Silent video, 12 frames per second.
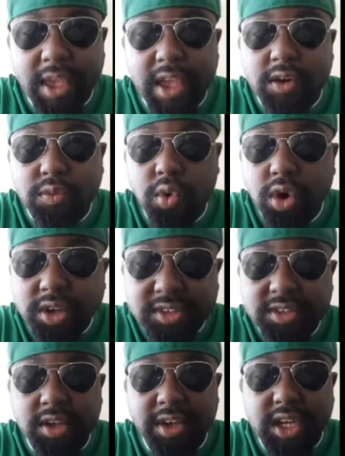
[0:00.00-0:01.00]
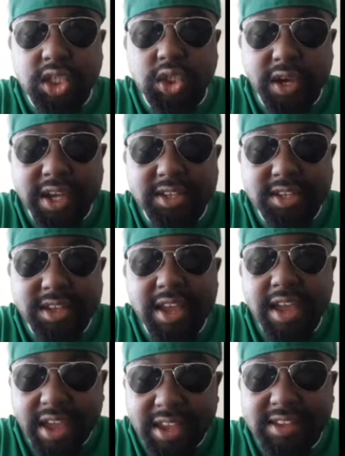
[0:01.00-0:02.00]
it was a choice.
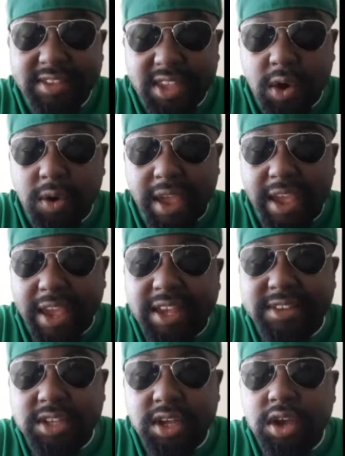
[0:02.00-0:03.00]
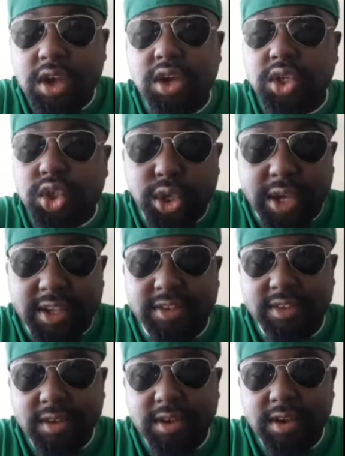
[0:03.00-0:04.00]
It still is a
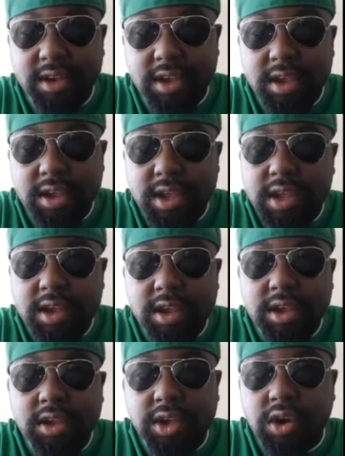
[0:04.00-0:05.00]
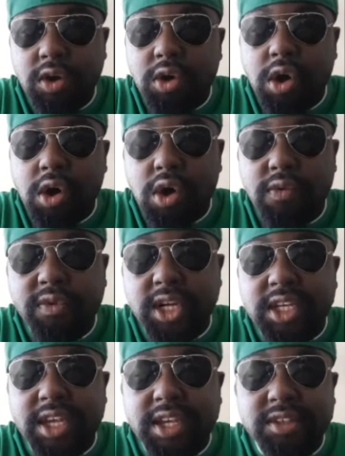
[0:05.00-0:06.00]
choice. You know, over
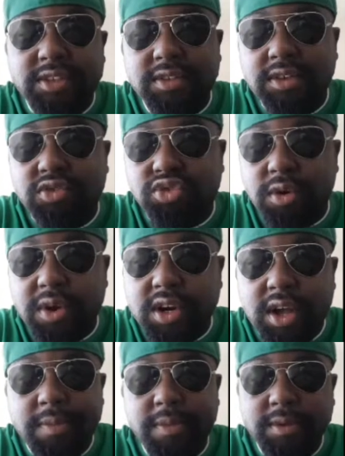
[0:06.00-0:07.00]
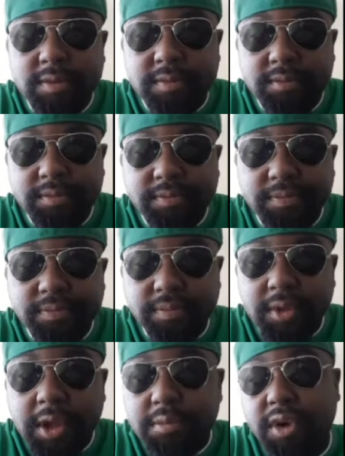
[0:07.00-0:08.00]
the years growing up,
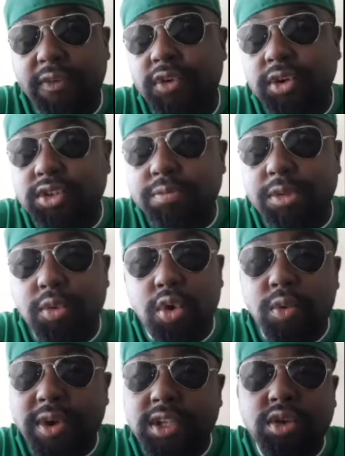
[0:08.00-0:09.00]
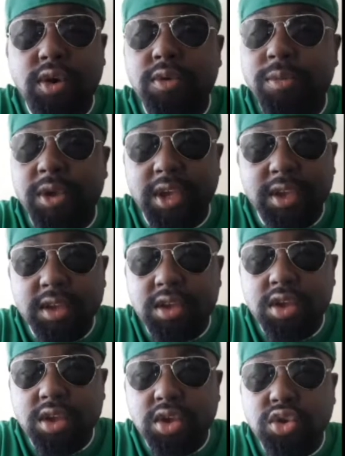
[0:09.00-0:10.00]
my foster mum always told me,
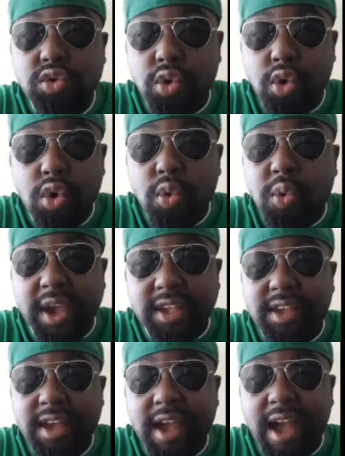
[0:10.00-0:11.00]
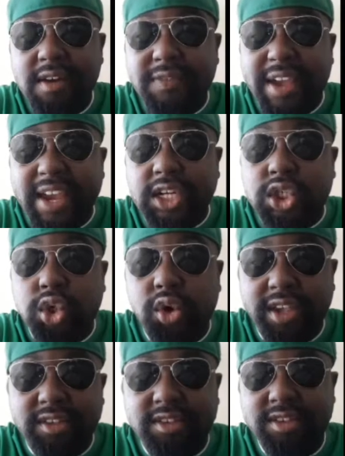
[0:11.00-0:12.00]
you always have a
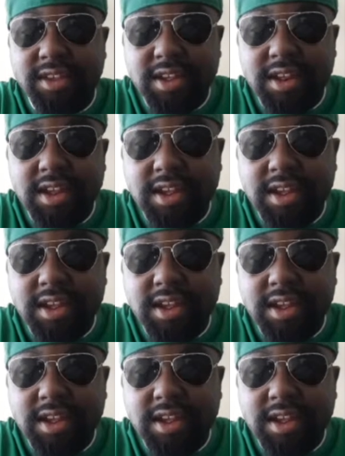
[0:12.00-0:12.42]
choice.